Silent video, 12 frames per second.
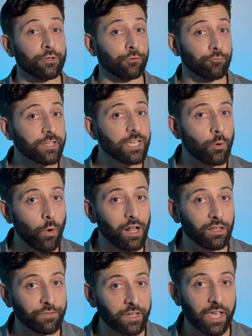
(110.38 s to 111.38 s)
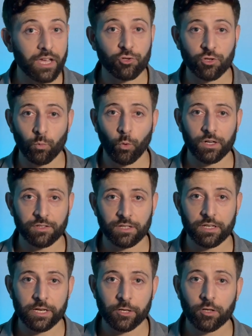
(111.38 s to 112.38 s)
your requalification once a
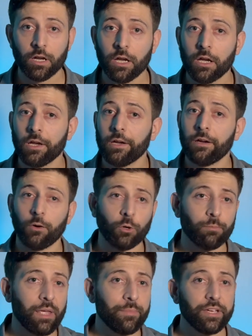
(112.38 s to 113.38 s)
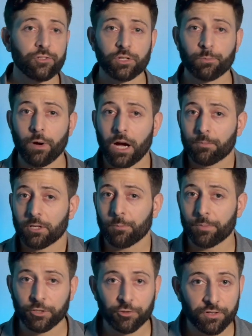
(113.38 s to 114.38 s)
year, or maybe it just popped up
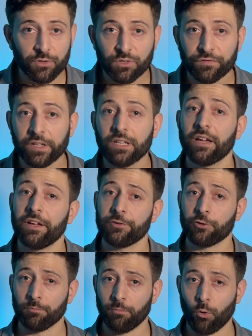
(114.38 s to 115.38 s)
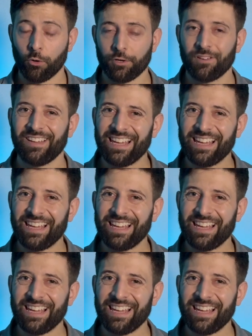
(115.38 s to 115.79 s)
in your newsfeed and you're bored.